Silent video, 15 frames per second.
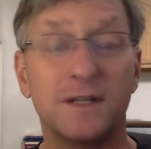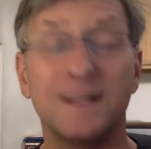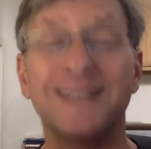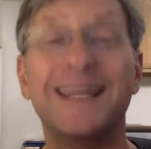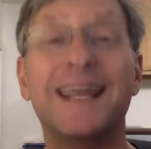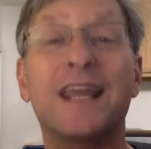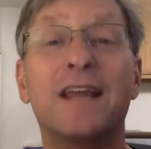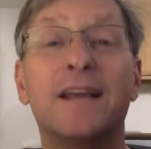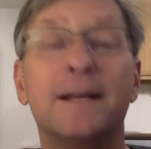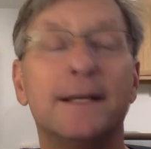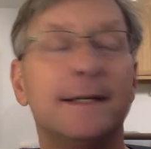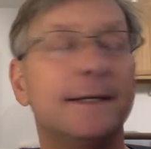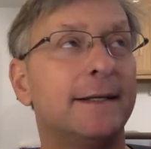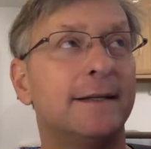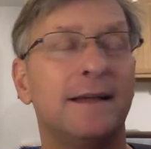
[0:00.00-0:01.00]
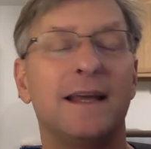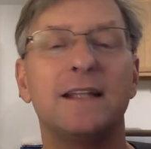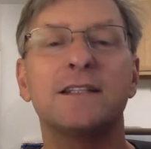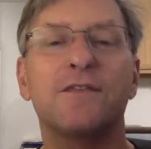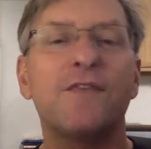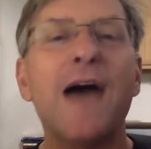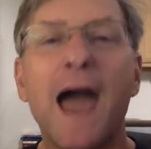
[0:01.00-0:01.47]
It's
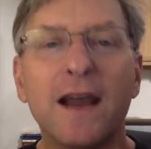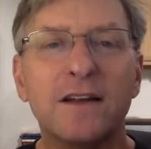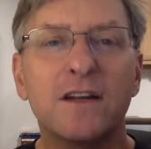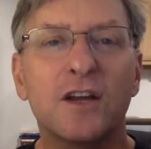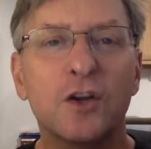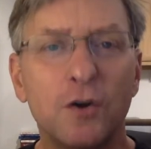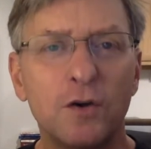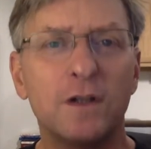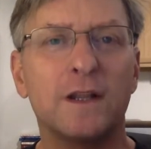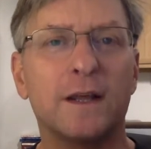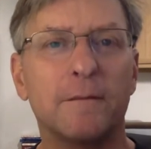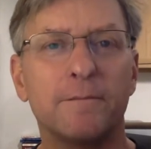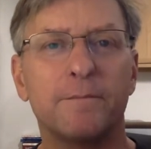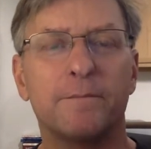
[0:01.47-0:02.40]
a fact. Google it.